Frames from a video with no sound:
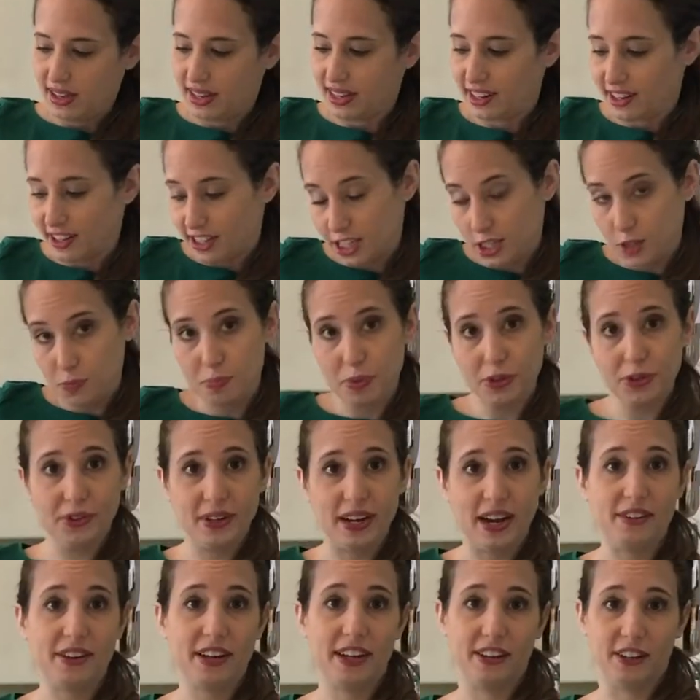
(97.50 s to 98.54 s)
I got a
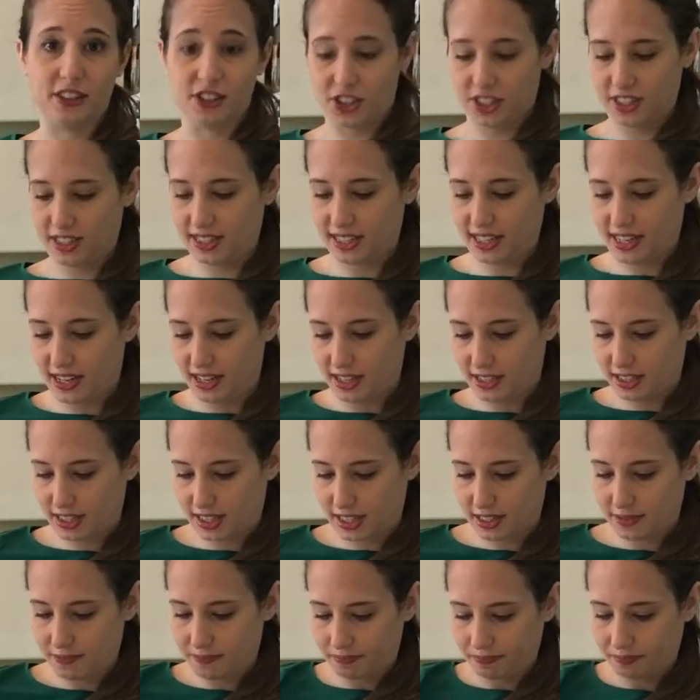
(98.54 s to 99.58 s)
spoon out here just in case
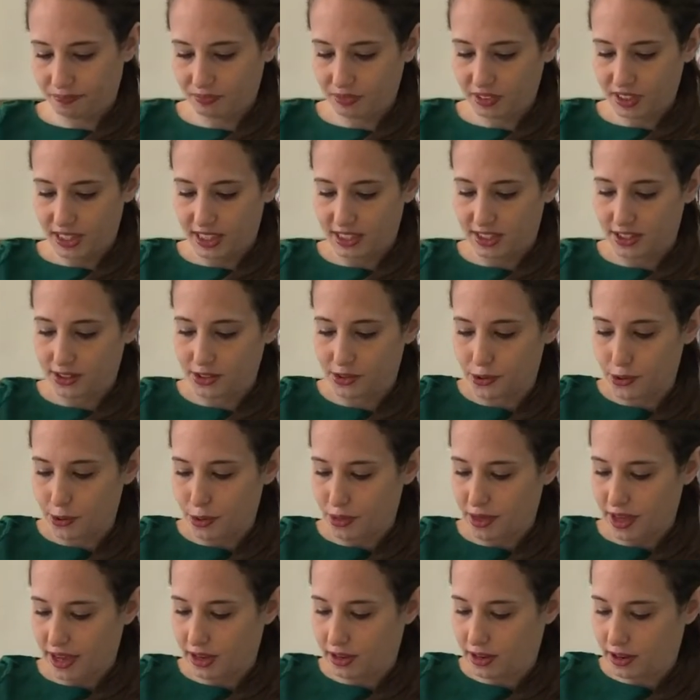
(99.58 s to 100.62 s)
it gets a little
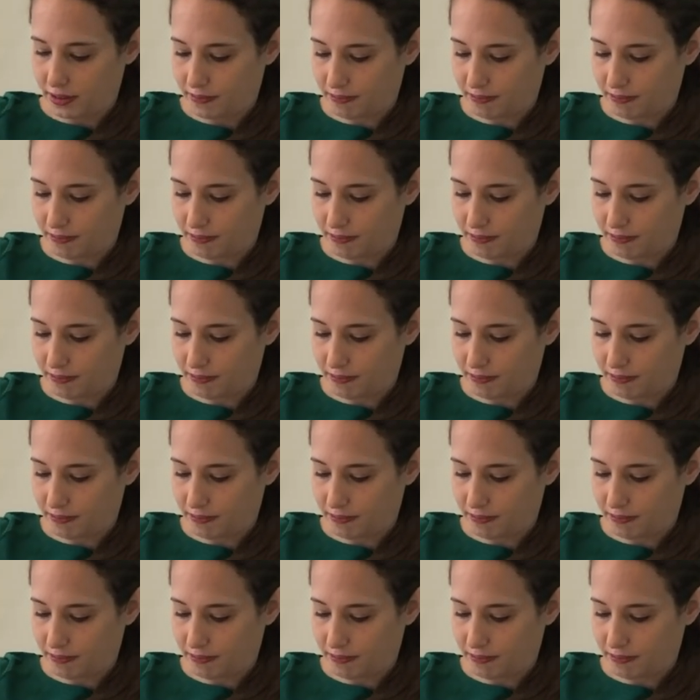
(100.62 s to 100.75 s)
thick.